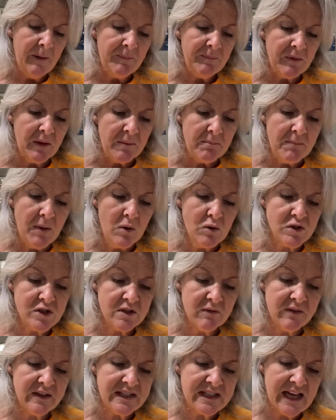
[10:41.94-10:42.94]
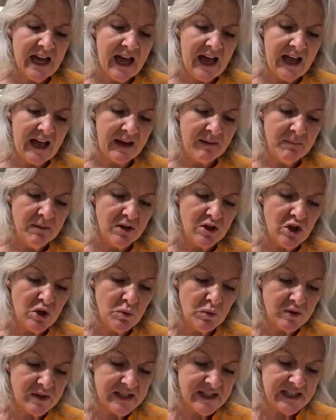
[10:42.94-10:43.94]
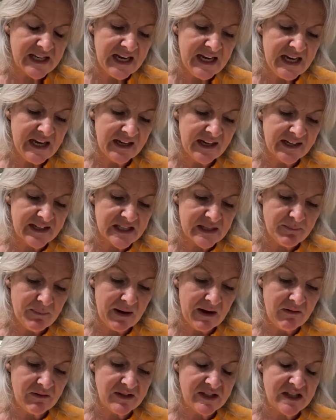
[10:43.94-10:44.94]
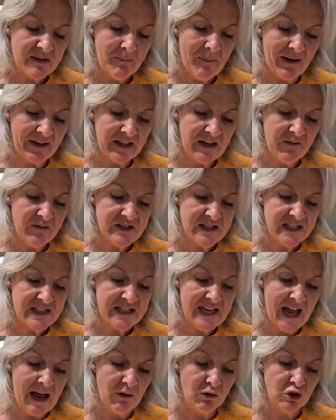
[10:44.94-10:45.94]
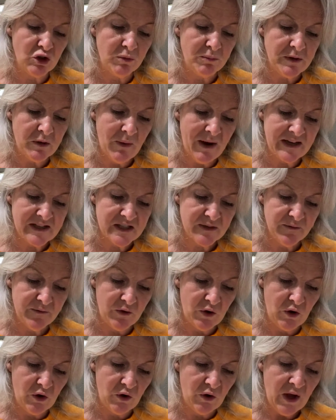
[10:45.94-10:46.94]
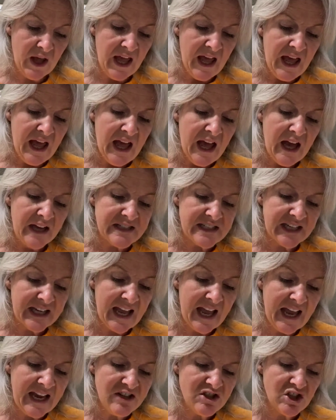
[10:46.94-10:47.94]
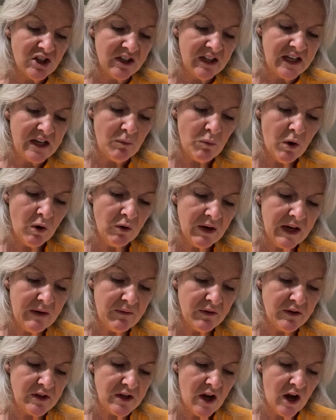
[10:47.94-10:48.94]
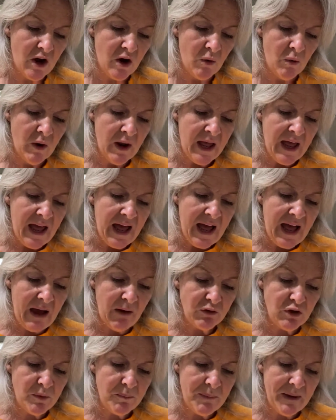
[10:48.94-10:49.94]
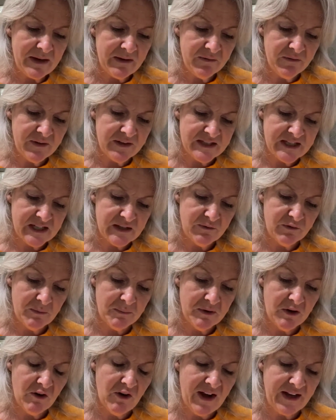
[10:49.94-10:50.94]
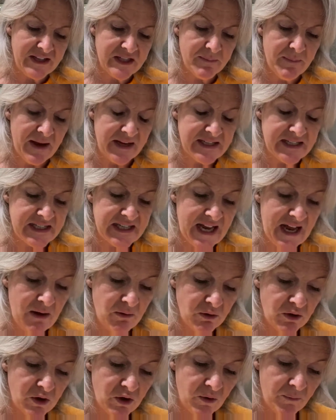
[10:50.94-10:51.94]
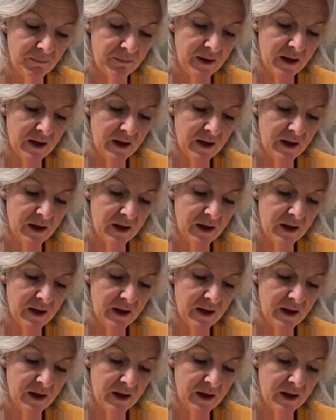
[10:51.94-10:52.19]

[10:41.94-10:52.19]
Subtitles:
Most of the time, you will see and experience the magnificent outcome you asked for, and occasionally you won't even know how you benefited from an unexpected outcome.